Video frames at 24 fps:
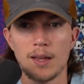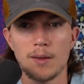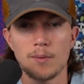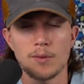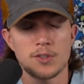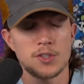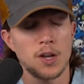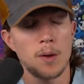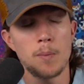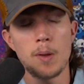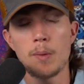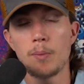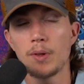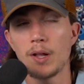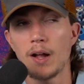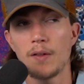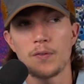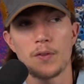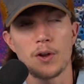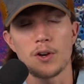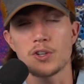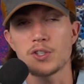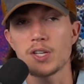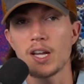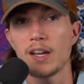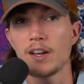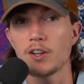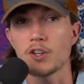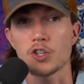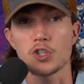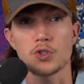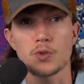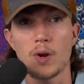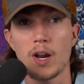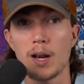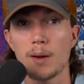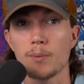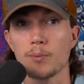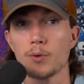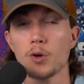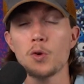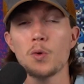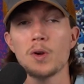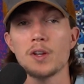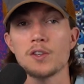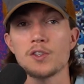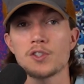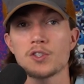some people out there saying it just straight up
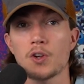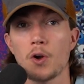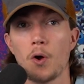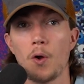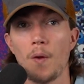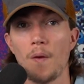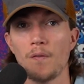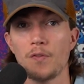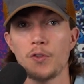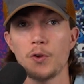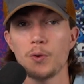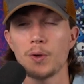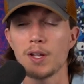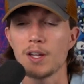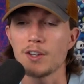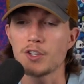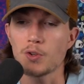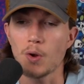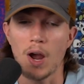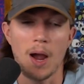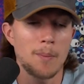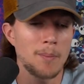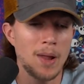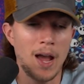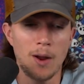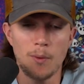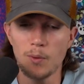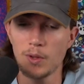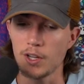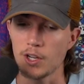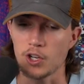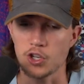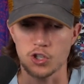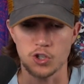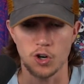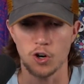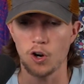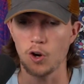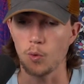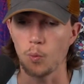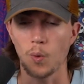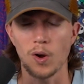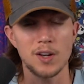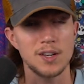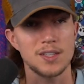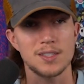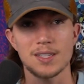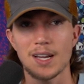ruins Call of Duty. So I'm not really sure
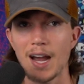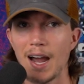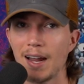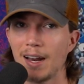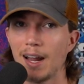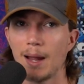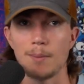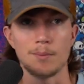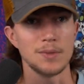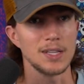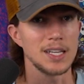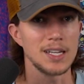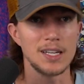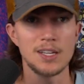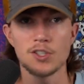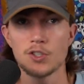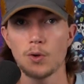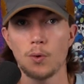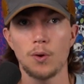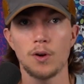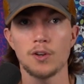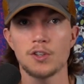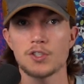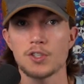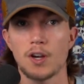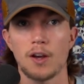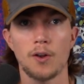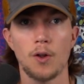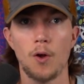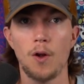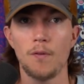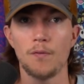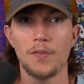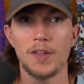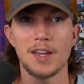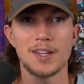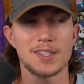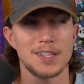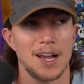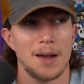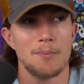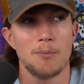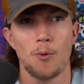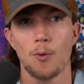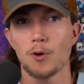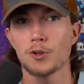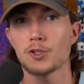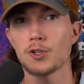what side I'm leaning towards on all of this. I'm
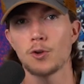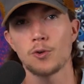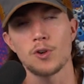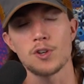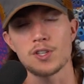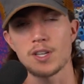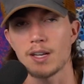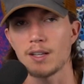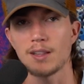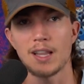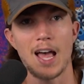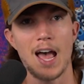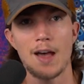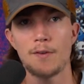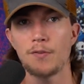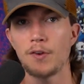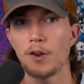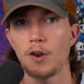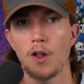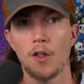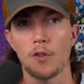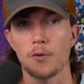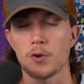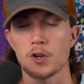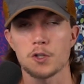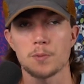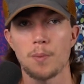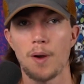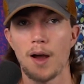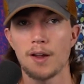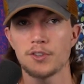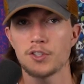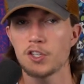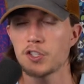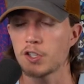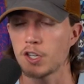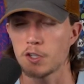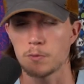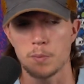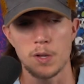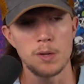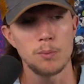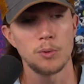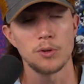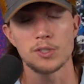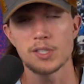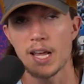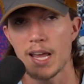more so just like laughing at all the responses because
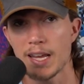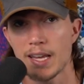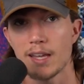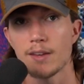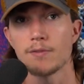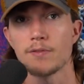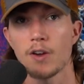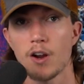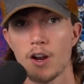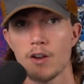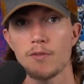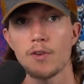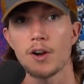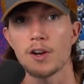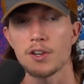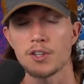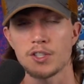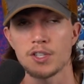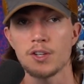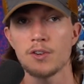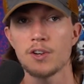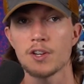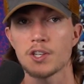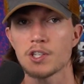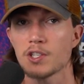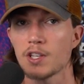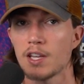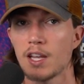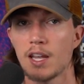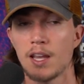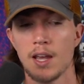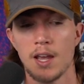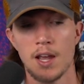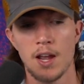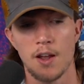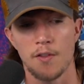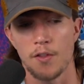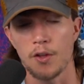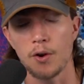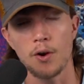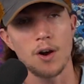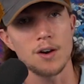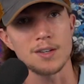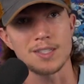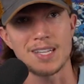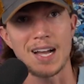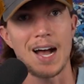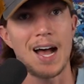people take it very, very seriously. There
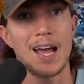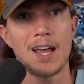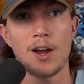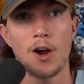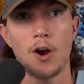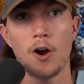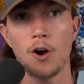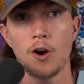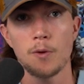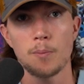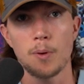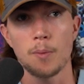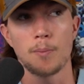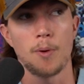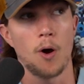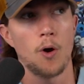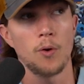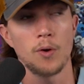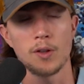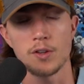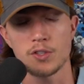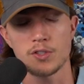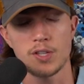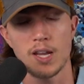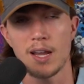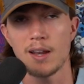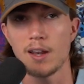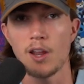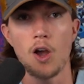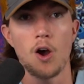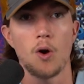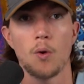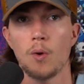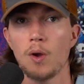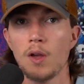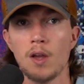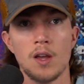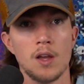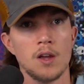are diehard proponents saying, yo,